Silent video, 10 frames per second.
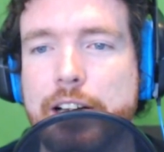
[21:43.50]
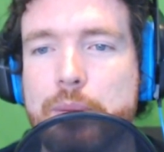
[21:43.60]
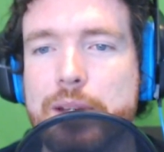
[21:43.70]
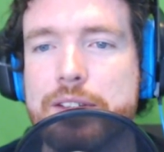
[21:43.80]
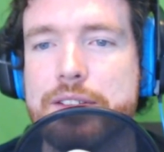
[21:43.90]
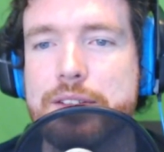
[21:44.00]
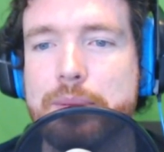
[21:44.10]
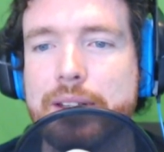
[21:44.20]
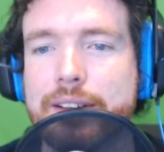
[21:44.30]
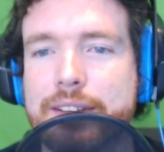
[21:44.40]
Did I miss
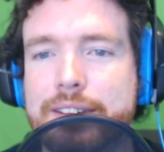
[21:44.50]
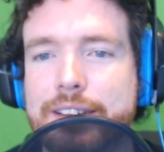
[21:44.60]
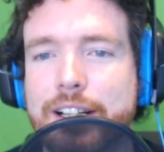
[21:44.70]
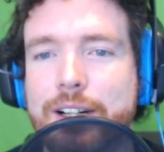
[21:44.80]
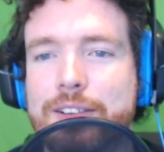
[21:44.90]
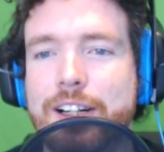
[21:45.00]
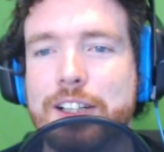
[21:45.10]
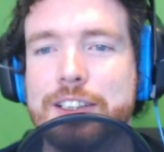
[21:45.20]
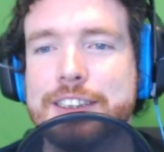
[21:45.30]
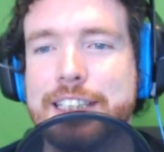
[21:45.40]
something? Oh,
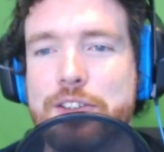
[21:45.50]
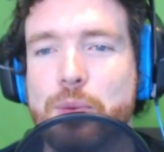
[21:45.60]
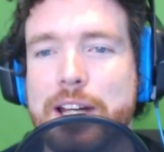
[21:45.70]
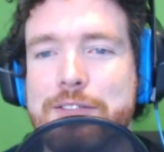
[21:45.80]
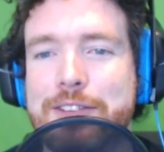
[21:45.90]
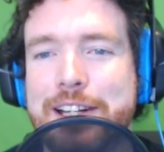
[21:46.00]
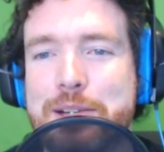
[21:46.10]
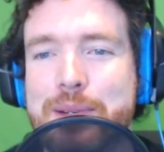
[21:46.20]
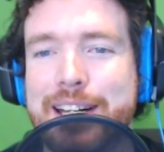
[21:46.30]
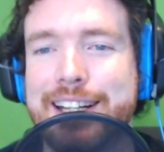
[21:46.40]
Hunter says wait for
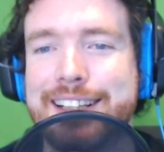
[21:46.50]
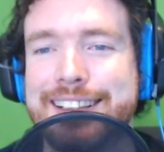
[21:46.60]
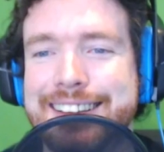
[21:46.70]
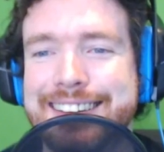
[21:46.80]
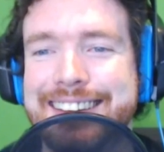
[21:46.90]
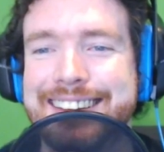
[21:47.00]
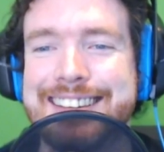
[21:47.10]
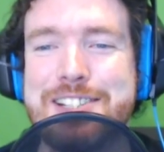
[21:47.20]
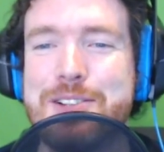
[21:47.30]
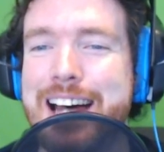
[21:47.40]
eBay.
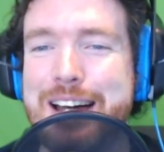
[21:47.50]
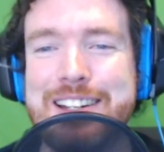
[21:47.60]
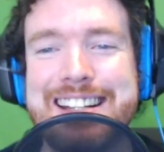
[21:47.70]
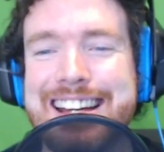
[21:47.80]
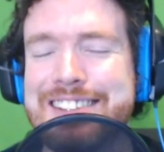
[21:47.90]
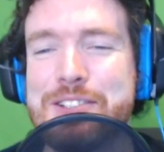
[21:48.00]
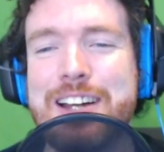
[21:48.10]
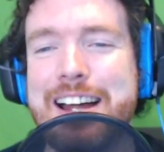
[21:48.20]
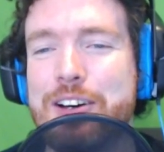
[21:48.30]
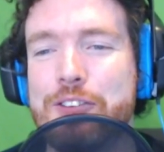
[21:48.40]
Do
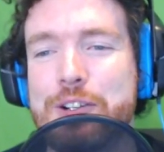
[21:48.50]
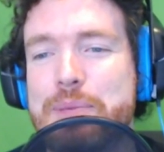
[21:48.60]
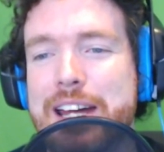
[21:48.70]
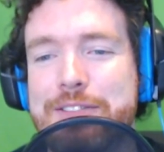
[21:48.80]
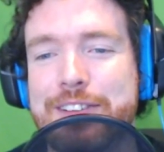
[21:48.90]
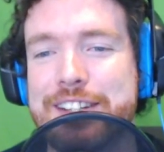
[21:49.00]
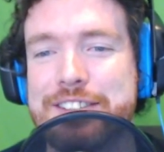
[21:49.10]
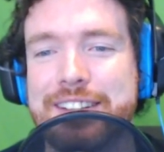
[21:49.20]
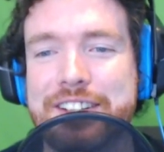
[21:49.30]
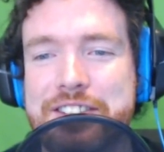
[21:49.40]
not overpay for
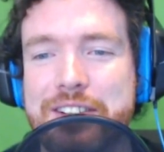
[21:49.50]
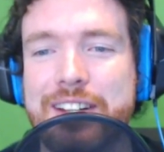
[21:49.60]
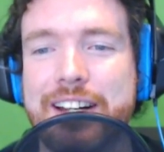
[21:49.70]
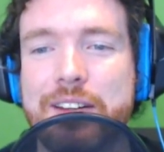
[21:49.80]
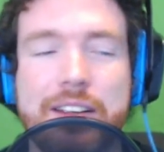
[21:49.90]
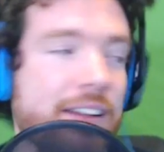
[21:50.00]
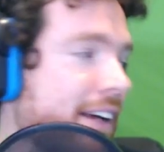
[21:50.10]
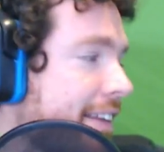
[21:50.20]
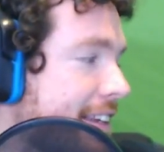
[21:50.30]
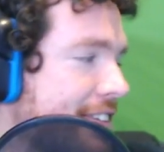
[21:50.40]
these things. They're like,
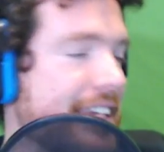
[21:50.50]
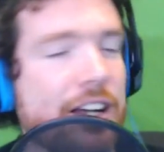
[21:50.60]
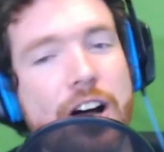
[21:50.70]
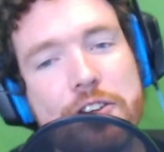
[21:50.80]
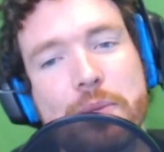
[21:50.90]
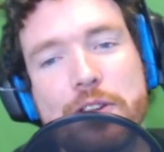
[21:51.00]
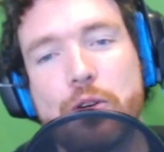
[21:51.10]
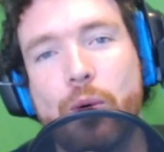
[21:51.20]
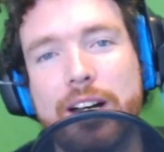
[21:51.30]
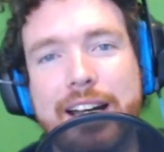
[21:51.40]
this thing cost me
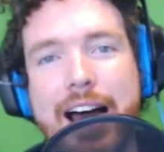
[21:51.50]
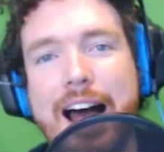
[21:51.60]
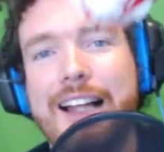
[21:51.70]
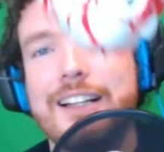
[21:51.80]
$20,